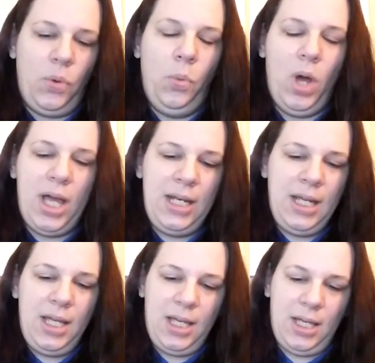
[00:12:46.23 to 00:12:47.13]

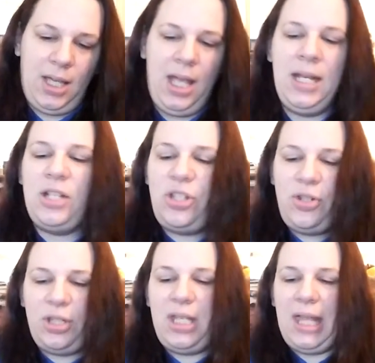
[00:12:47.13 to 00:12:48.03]
One, and it's
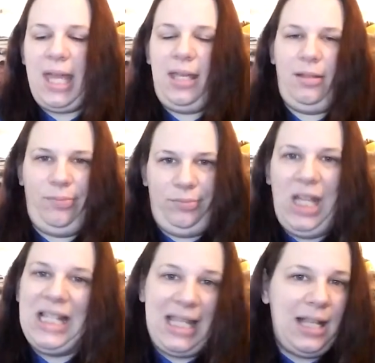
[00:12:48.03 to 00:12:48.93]
usually like,
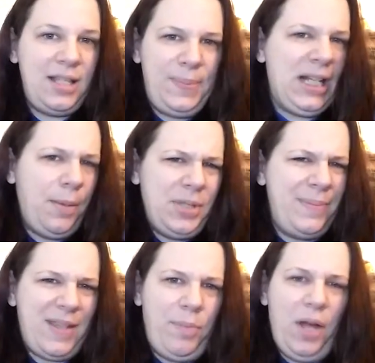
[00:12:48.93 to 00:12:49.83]
I'd say it's been a couple
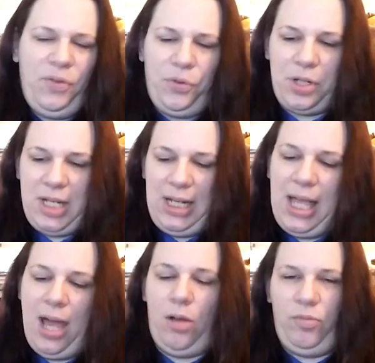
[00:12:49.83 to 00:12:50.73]
times I've bought 14
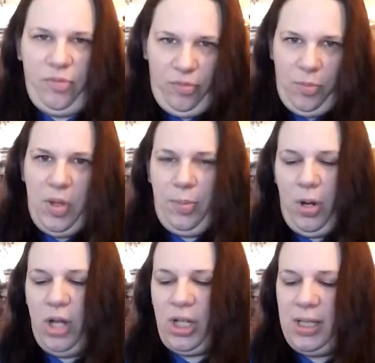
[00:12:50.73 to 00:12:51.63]
count with a
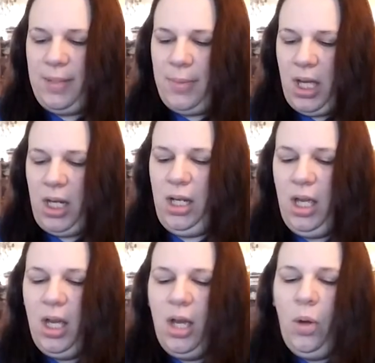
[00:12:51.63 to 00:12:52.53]
project in mind.
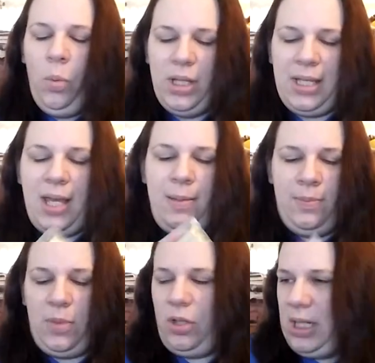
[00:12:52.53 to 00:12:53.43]
One
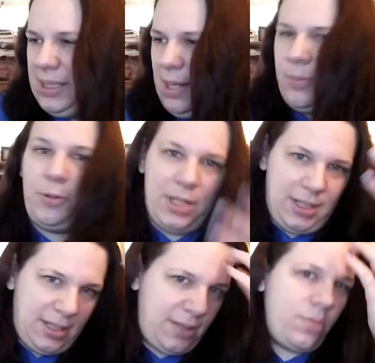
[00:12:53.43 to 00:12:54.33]
time, a good example
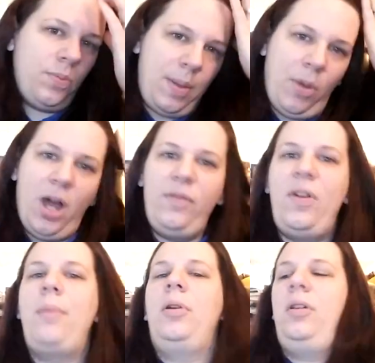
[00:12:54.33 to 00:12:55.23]
is I bought
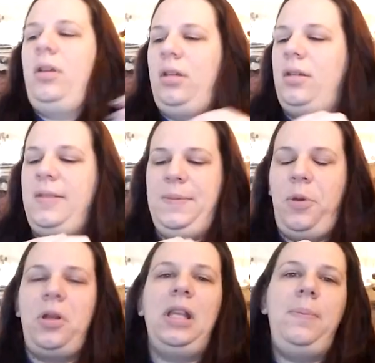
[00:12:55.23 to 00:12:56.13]
fabric,
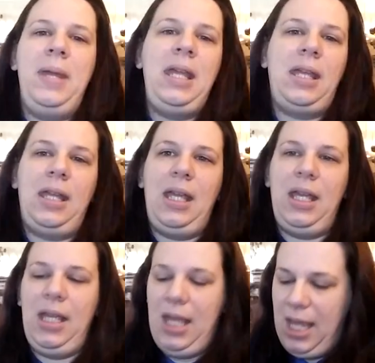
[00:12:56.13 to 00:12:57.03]
sparkly pink
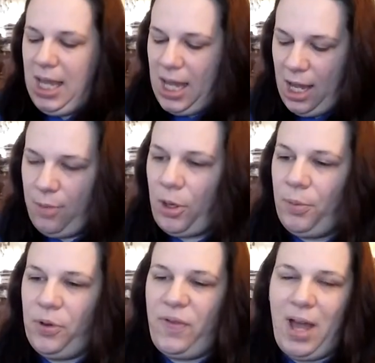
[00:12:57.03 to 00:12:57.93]
and
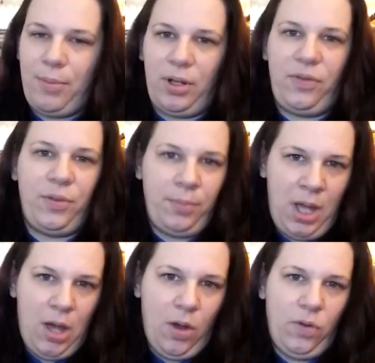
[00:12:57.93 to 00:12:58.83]
purple fabric from
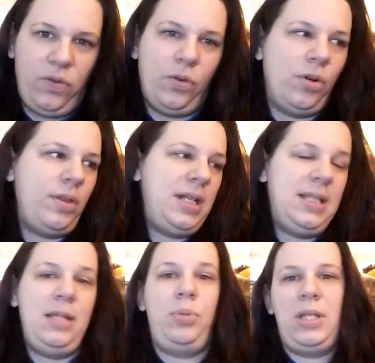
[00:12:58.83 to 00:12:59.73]
Mo for the
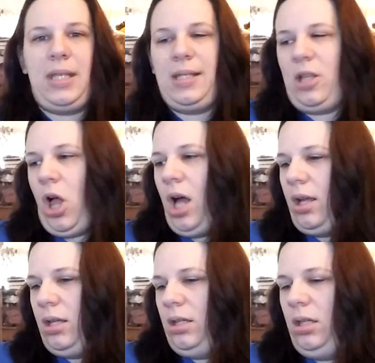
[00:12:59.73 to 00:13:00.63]
Disney Princess
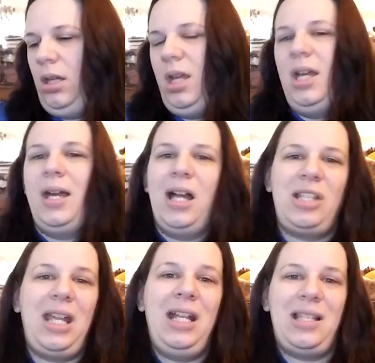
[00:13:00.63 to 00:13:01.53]
clock.
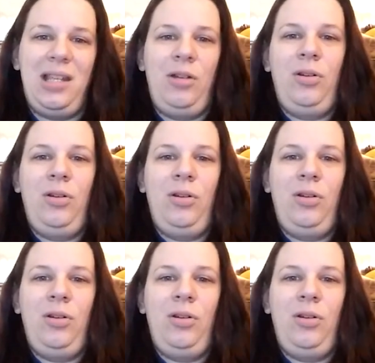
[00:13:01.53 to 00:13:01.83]
Actually, I kind of sent